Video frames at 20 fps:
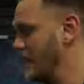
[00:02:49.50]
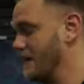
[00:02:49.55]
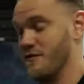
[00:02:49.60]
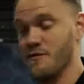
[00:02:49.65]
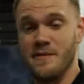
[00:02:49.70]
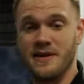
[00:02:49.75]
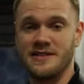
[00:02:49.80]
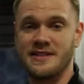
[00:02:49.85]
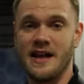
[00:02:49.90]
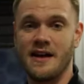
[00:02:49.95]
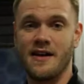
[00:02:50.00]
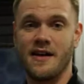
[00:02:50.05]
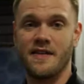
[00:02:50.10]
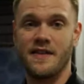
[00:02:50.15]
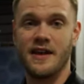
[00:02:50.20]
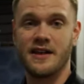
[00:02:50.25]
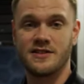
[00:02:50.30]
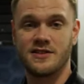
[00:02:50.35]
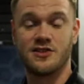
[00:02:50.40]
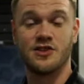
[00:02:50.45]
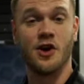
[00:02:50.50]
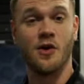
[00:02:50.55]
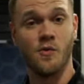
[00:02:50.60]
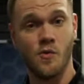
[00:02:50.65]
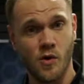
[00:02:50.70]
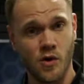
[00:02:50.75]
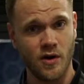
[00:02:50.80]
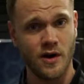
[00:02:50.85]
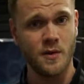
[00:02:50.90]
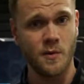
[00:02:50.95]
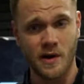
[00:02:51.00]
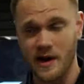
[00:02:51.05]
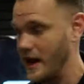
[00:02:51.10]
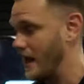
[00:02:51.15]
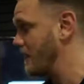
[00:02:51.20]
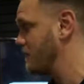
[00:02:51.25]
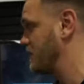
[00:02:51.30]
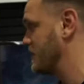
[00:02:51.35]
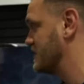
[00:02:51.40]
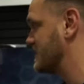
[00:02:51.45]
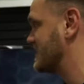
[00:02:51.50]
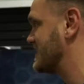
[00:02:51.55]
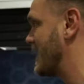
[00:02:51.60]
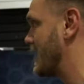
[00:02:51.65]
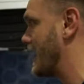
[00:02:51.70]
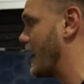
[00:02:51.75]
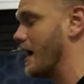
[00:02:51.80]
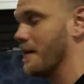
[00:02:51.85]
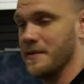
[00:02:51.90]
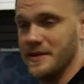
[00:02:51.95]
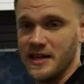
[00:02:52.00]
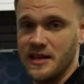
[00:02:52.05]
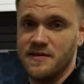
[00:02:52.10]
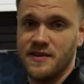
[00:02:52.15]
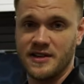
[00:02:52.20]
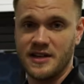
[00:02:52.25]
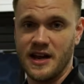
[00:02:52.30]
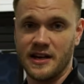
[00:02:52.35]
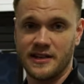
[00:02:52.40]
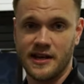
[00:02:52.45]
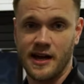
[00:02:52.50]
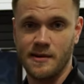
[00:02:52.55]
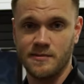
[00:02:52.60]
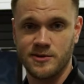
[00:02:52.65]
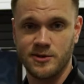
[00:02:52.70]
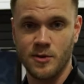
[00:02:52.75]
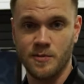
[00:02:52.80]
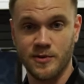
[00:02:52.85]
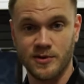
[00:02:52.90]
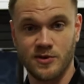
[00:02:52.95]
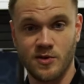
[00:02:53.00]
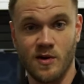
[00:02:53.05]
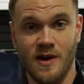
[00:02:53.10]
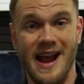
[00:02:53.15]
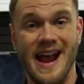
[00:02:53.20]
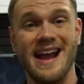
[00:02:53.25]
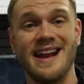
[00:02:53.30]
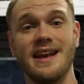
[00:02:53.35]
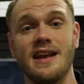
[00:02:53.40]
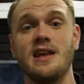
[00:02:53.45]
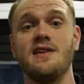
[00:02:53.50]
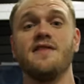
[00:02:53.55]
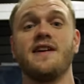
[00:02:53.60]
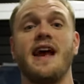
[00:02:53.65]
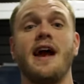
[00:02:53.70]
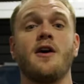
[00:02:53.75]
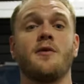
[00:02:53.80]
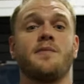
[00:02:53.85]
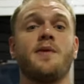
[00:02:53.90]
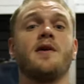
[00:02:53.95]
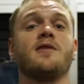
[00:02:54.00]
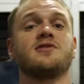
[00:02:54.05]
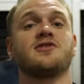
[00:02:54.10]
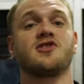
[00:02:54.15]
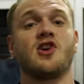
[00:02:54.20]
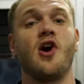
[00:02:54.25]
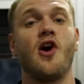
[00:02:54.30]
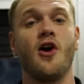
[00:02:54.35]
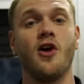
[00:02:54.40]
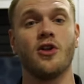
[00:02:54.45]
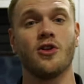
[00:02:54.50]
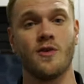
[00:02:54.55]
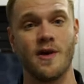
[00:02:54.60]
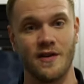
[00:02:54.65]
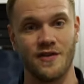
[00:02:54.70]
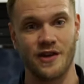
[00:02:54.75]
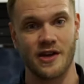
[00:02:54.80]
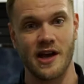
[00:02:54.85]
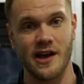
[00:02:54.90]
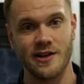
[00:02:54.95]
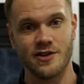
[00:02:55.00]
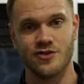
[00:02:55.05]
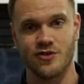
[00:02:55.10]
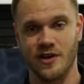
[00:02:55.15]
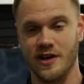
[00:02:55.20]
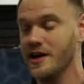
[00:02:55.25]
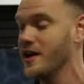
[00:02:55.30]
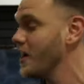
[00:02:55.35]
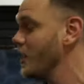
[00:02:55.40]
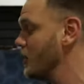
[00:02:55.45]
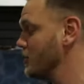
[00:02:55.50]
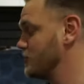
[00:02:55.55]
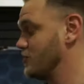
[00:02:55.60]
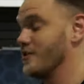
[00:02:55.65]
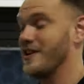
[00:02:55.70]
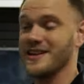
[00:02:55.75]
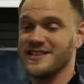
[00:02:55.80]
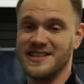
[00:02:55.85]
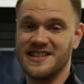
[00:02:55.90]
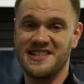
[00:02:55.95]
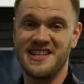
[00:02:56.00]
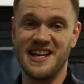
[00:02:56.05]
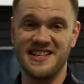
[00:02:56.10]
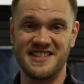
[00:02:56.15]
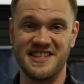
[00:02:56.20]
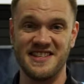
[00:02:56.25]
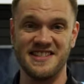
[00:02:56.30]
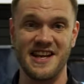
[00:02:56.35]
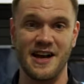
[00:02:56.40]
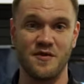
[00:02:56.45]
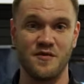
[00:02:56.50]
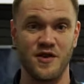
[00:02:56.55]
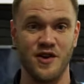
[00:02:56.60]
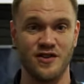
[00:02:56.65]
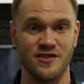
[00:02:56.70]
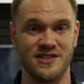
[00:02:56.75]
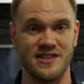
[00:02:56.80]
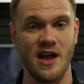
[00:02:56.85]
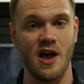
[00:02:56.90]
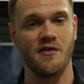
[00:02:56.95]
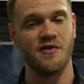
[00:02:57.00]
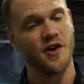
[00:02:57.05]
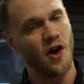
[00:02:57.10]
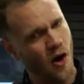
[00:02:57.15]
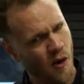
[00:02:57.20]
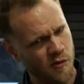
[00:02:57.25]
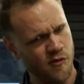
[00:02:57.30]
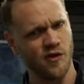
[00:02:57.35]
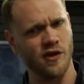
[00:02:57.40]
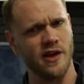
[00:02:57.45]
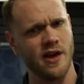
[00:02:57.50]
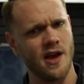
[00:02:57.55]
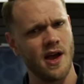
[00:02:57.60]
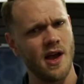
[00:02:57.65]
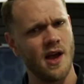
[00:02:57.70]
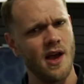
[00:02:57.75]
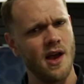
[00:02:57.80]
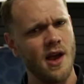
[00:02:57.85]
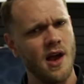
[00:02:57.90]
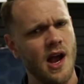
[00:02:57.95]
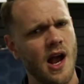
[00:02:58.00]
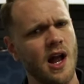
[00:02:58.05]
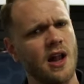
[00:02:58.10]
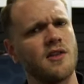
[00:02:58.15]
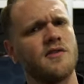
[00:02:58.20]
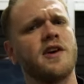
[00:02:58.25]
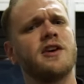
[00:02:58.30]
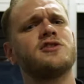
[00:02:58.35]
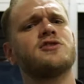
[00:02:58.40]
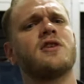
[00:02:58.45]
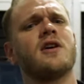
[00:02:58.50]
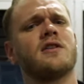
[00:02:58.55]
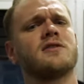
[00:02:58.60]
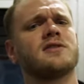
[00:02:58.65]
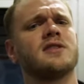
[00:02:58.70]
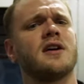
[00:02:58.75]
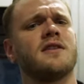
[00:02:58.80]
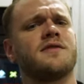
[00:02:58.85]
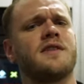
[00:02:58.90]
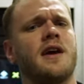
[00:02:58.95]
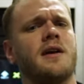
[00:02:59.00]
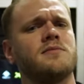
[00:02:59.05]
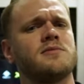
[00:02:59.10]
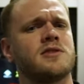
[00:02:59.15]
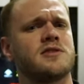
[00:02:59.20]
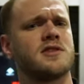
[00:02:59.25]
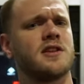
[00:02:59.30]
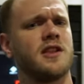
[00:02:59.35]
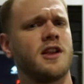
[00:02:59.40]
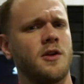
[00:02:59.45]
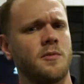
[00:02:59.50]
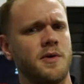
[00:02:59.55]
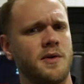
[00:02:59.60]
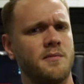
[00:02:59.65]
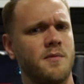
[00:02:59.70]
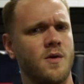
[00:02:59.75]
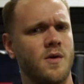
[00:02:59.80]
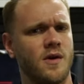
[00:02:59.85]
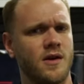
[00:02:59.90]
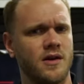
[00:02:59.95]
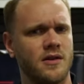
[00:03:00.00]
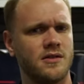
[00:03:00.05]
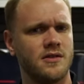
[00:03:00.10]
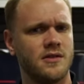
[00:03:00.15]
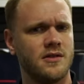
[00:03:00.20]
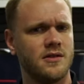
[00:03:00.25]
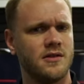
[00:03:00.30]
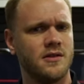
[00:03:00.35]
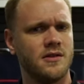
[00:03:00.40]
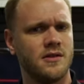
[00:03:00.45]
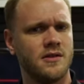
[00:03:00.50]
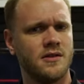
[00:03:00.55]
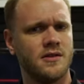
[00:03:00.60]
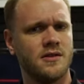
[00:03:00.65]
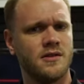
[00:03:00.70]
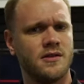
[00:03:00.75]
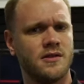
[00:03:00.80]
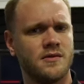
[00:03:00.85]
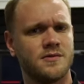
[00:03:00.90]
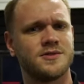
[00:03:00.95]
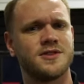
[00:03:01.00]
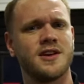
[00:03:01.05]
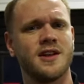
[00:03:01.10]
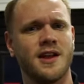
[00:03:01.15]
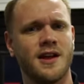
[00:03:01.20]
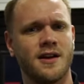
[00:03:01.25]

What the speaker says: If you missed out on this, don't worry, we're gonna have these set up at the Evike.com Superstore and at Evike Outposts all around the country so you guys can test these out for yourself and hopefully elevate your airsoft game just a little bit more. See you